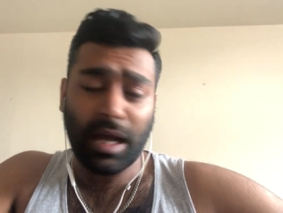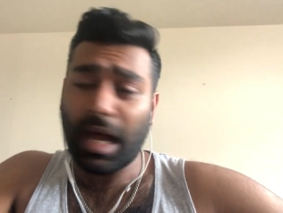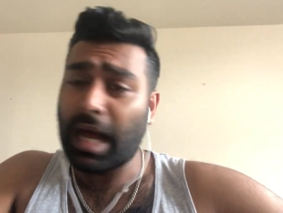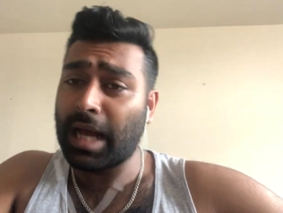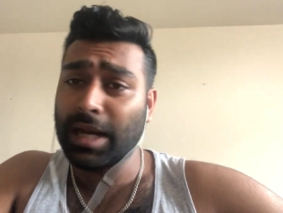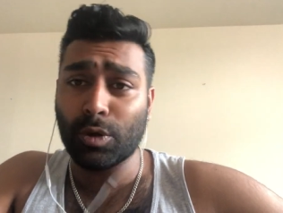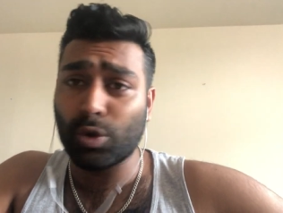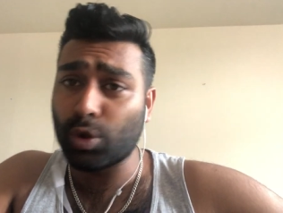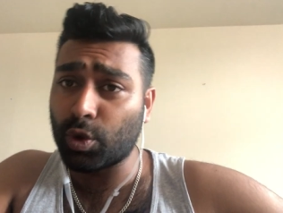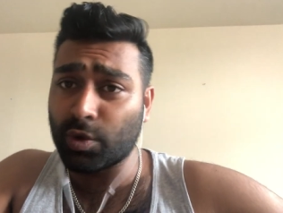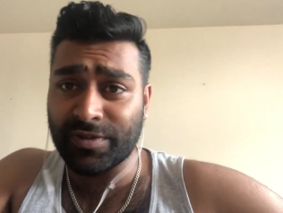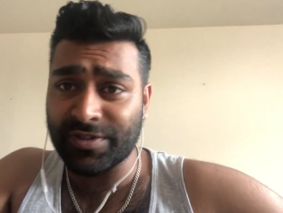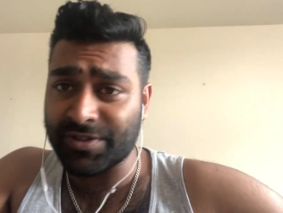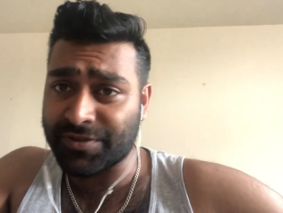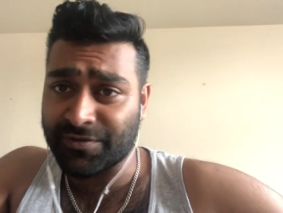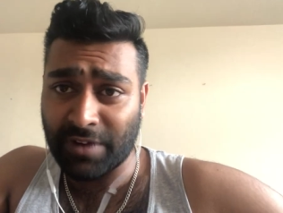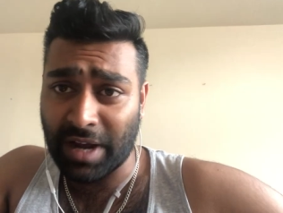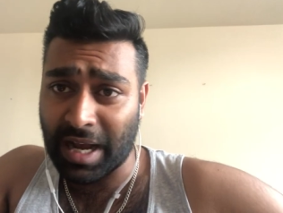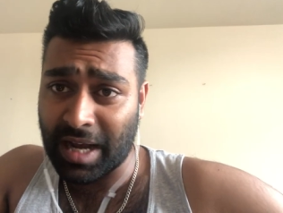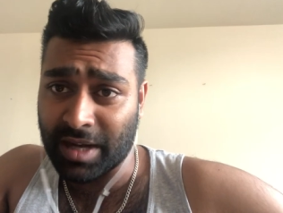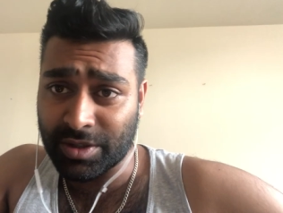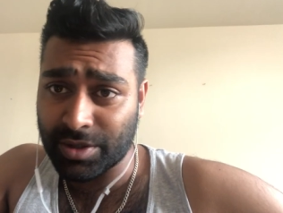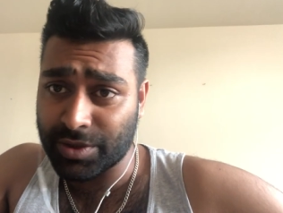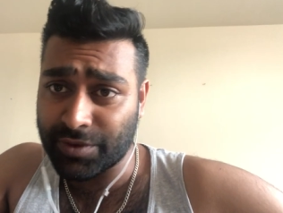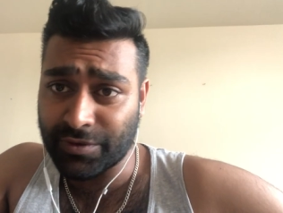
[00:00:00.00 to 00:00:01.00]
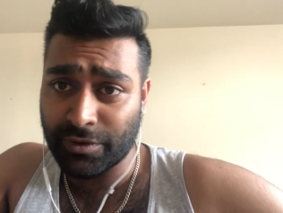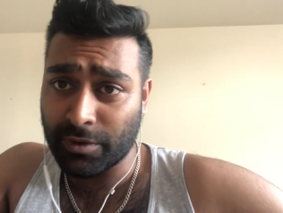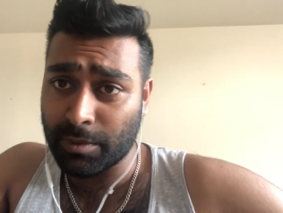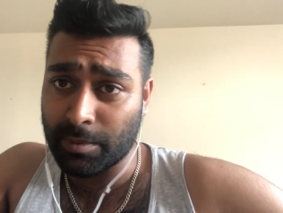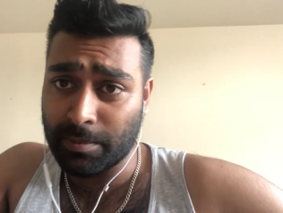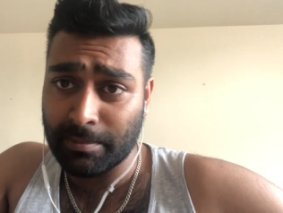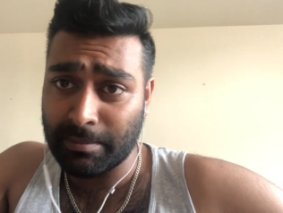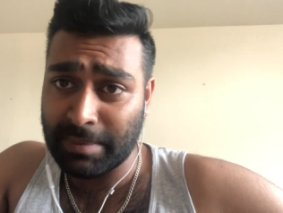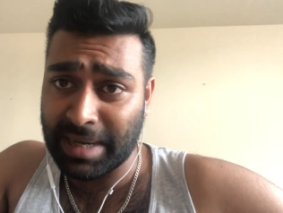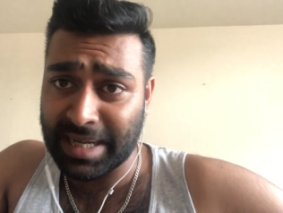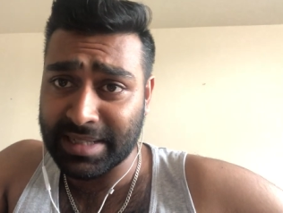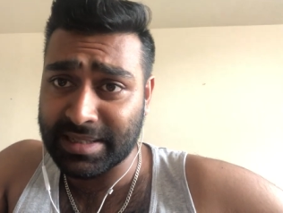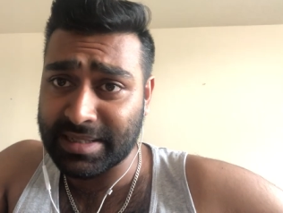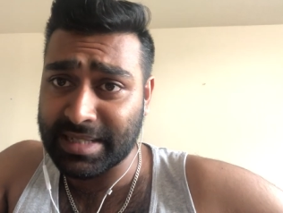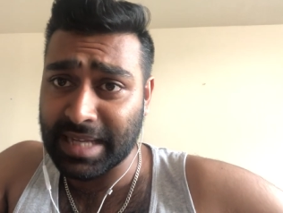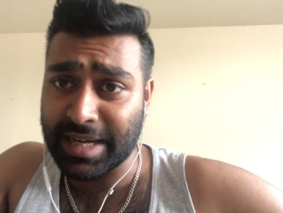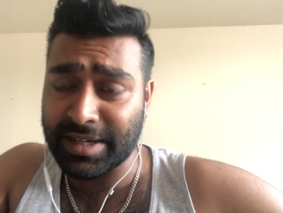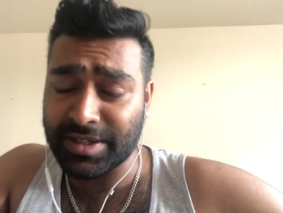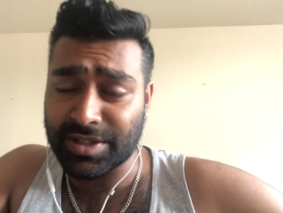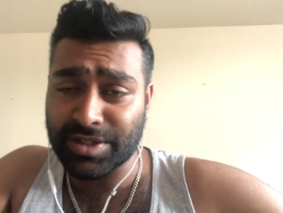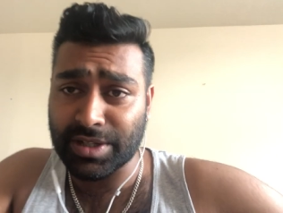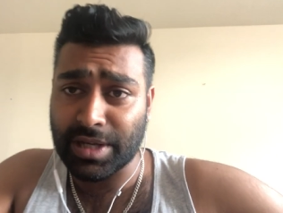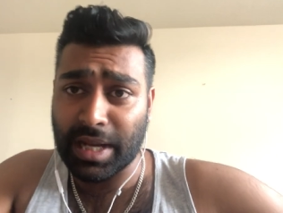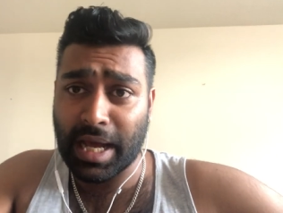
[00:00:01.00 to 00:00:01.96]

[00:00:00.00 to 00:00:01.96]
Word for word: I'll always vouch for meditation.